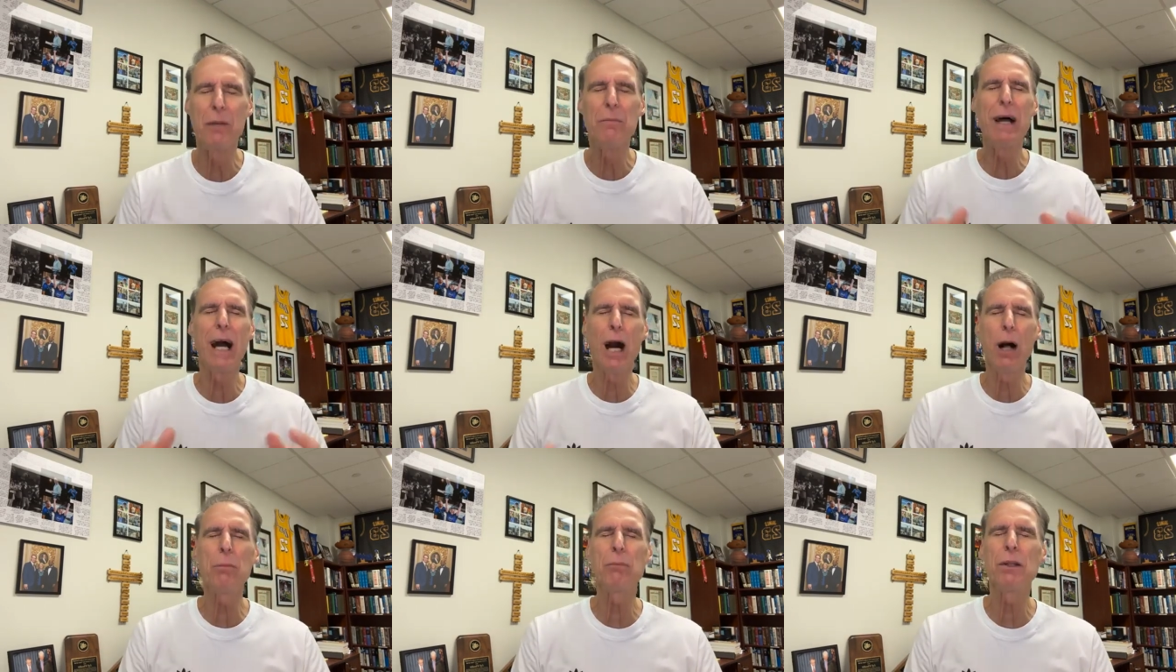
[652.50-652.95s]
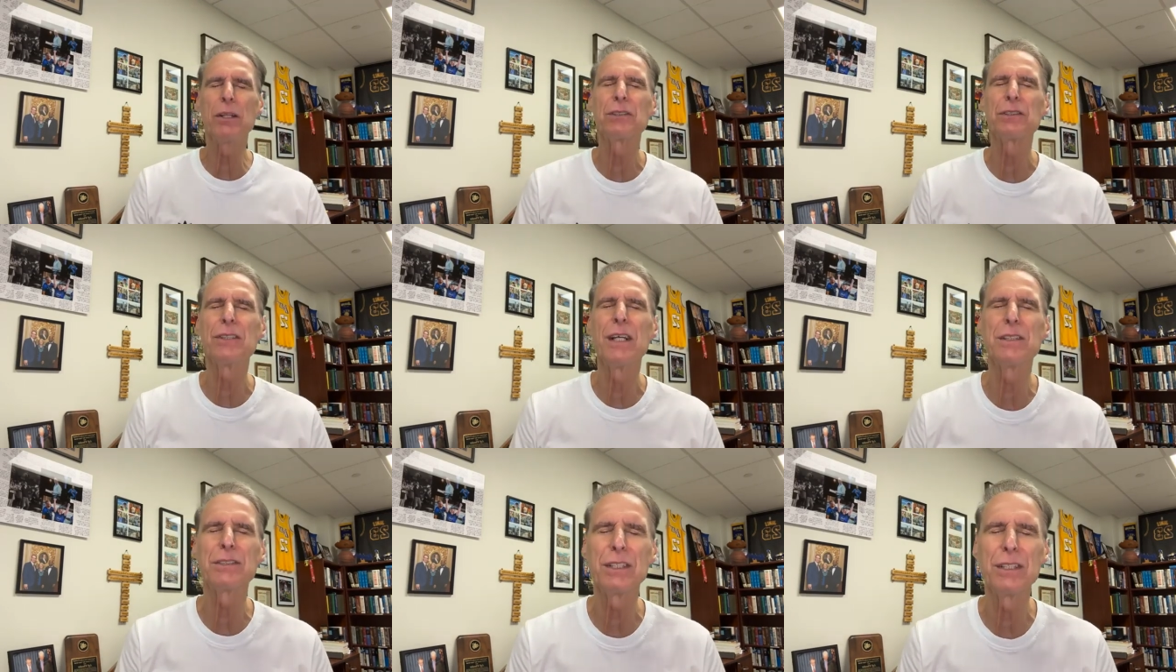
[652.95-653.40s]
from
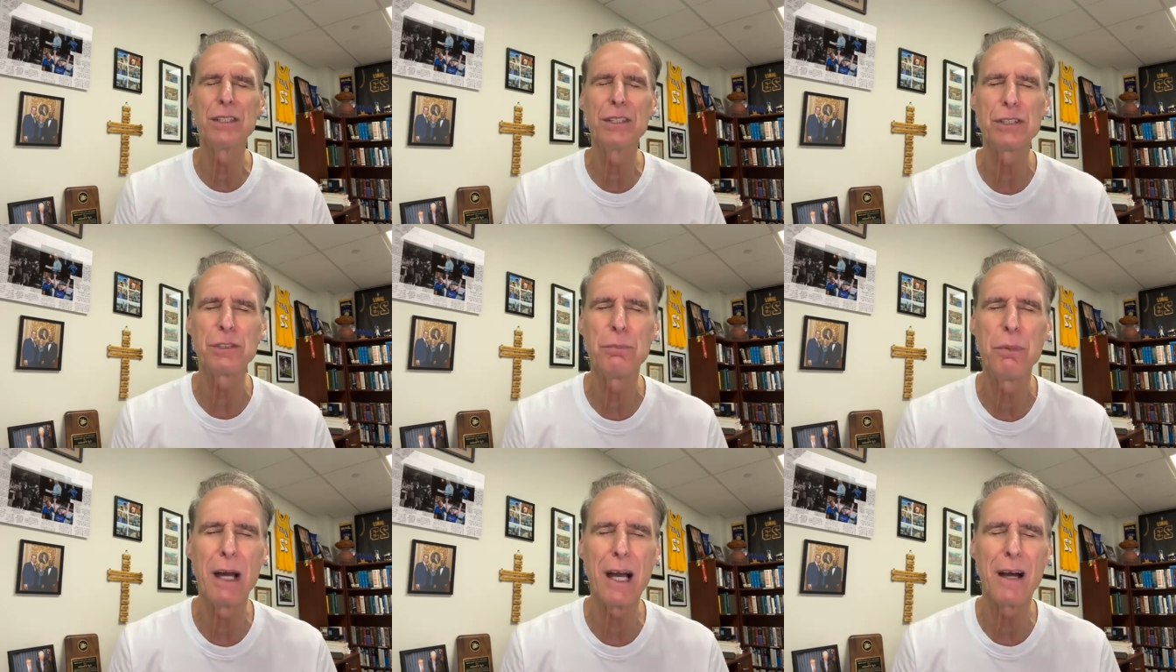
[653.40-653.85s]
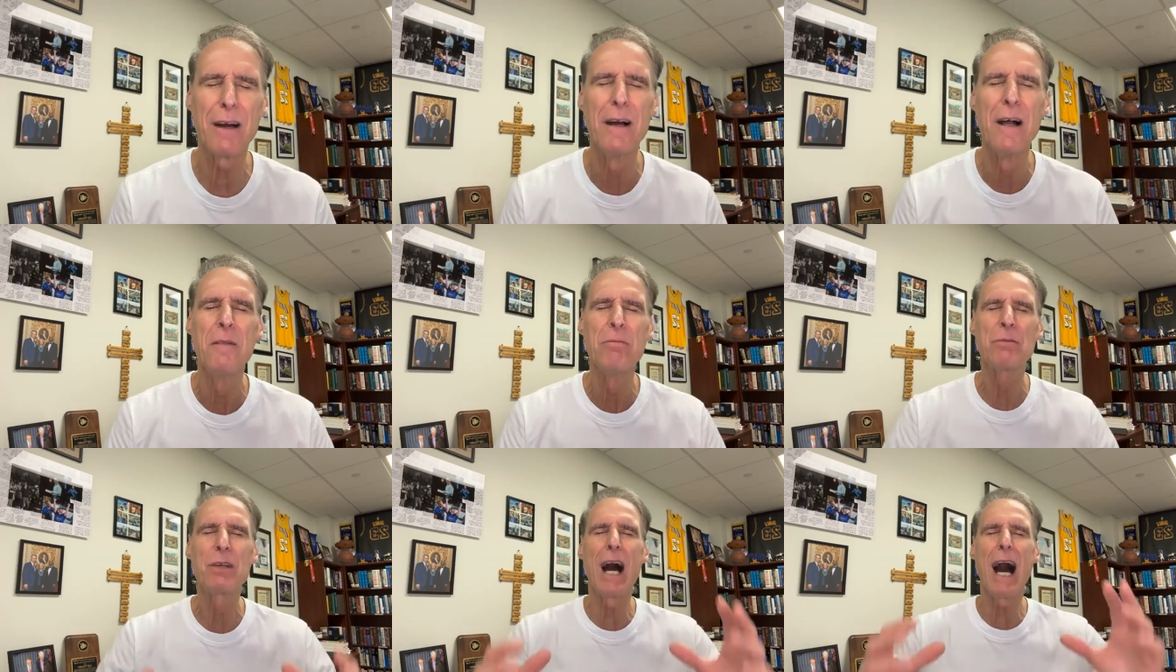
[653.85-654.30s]
helplessness and
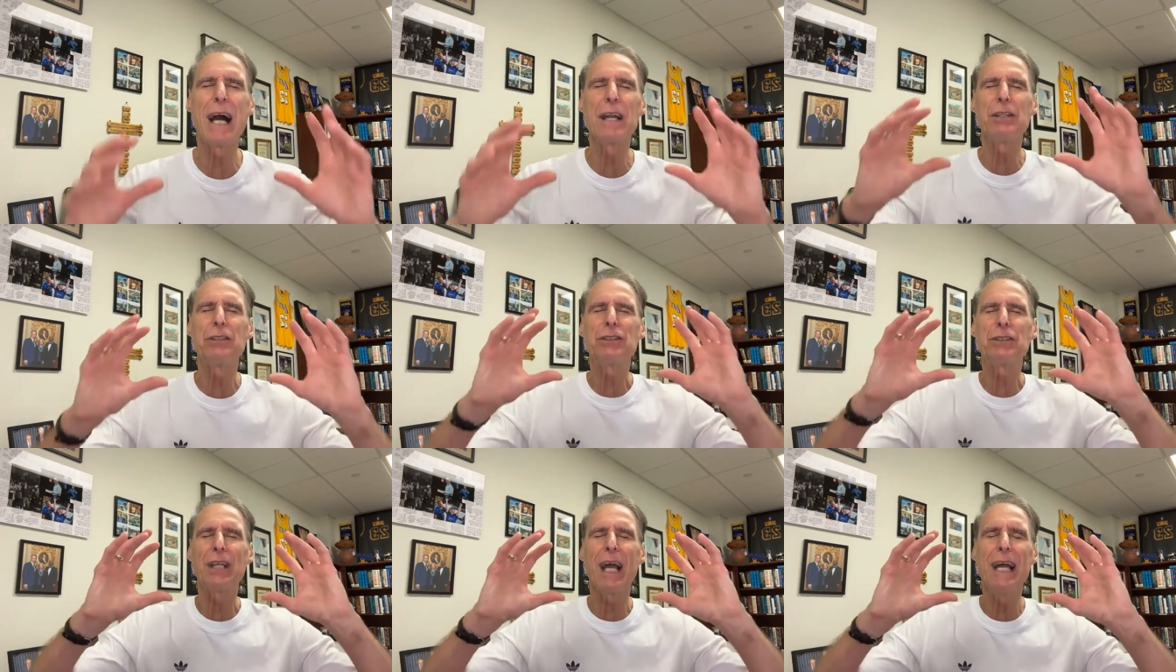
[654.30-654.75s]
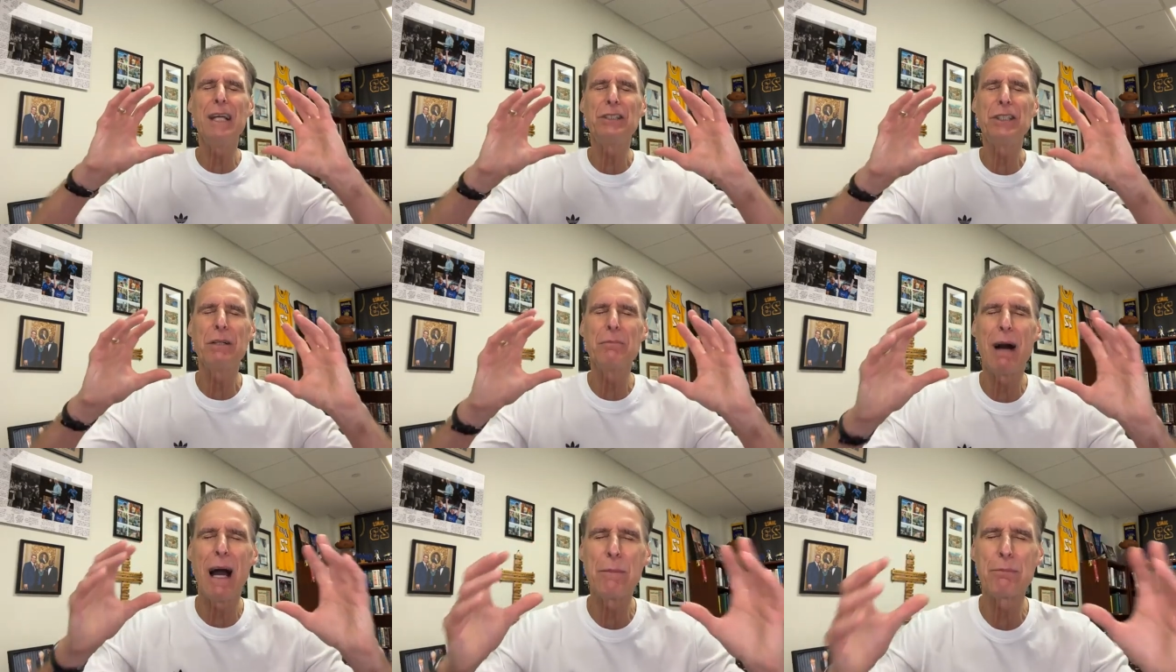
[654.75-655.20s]
despair. God is
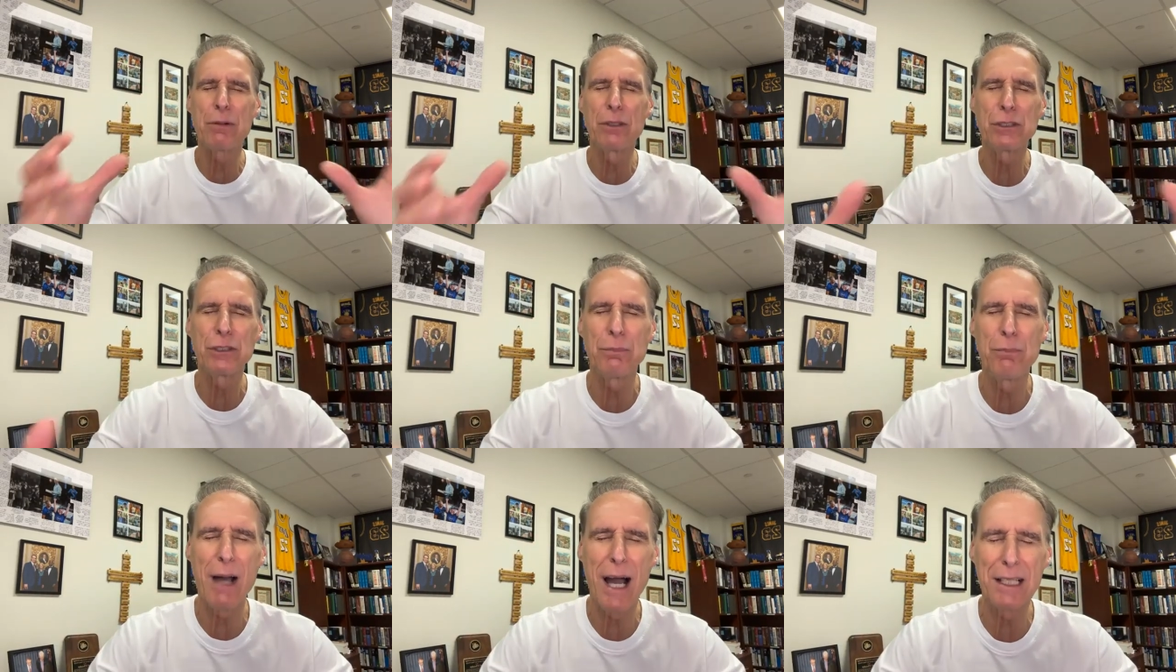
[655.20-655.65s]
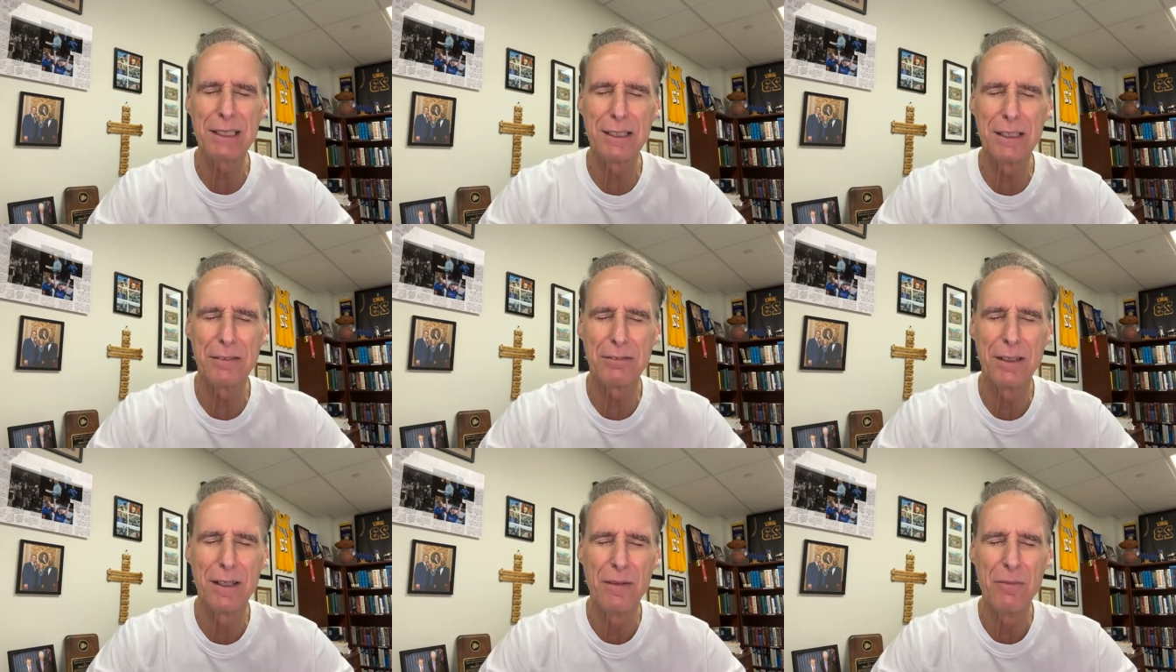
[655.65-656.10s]
changing my
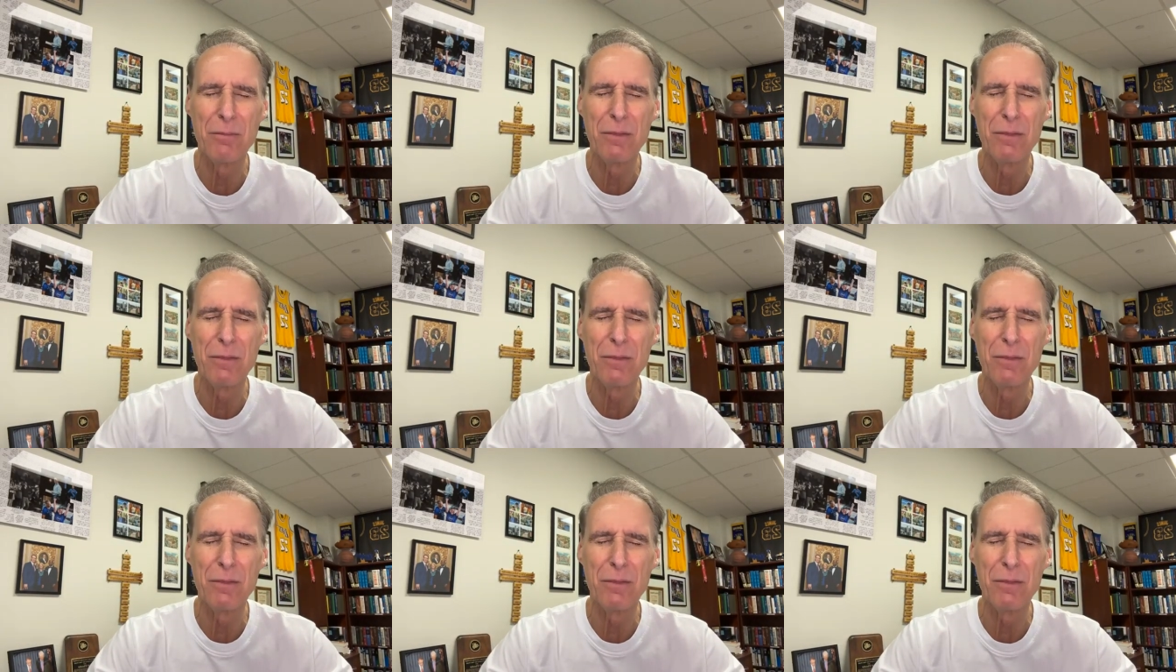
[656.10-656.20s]
perspective.